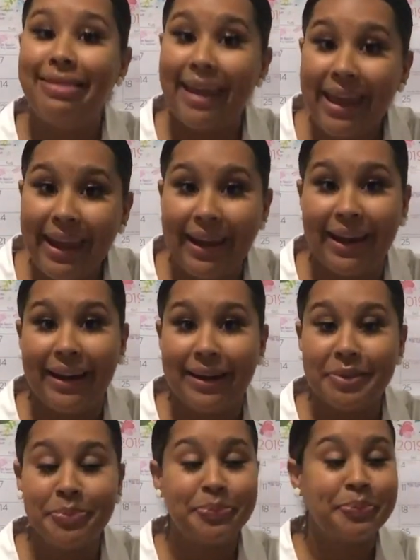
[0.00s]

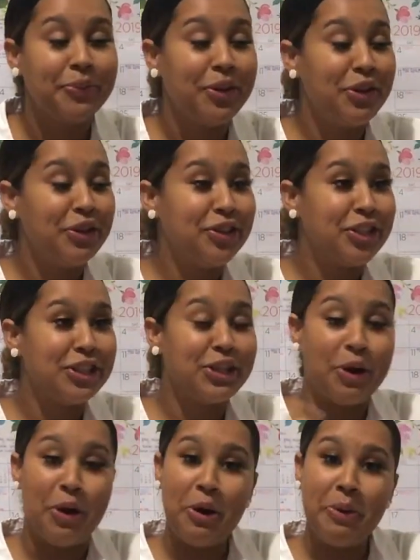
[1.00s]
then you
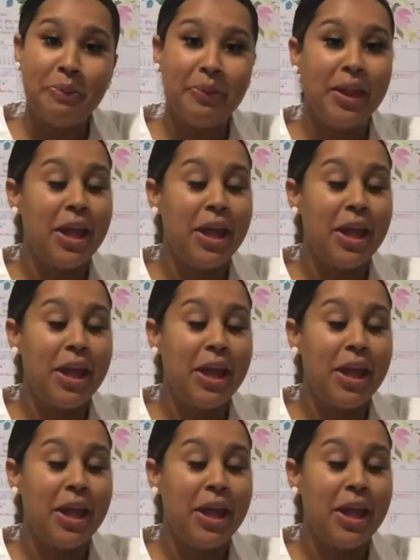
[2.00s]
just go